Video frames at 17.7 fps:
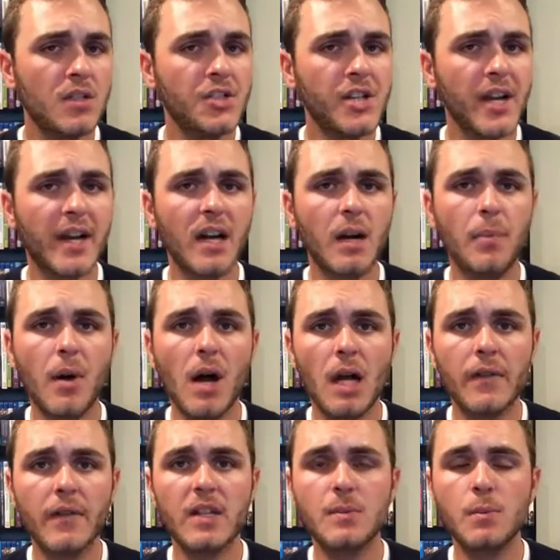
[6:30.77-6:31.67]
check out
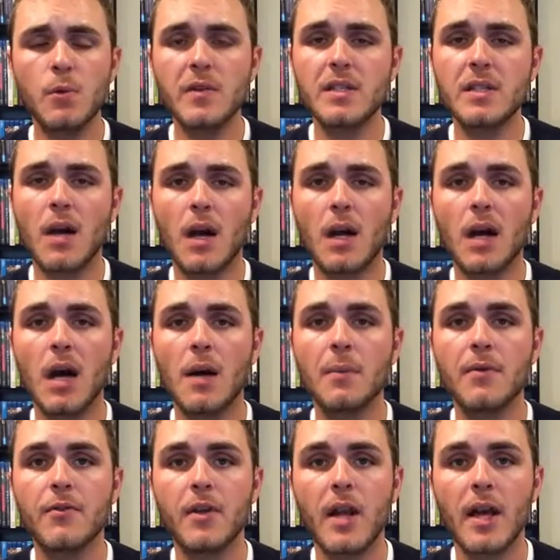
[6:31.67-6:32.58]

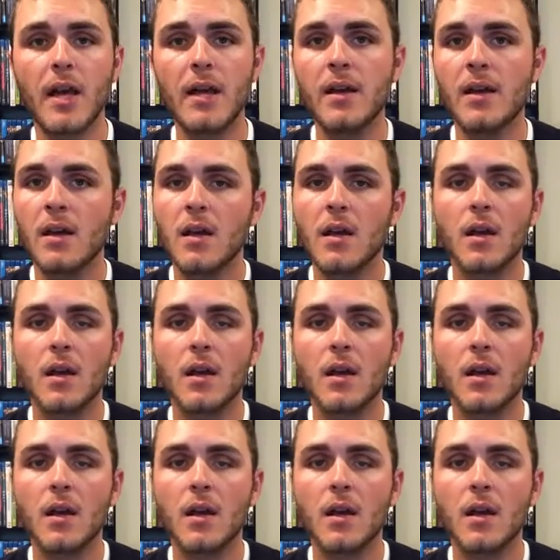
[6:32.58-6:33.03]
apocaflixmovies.com every day.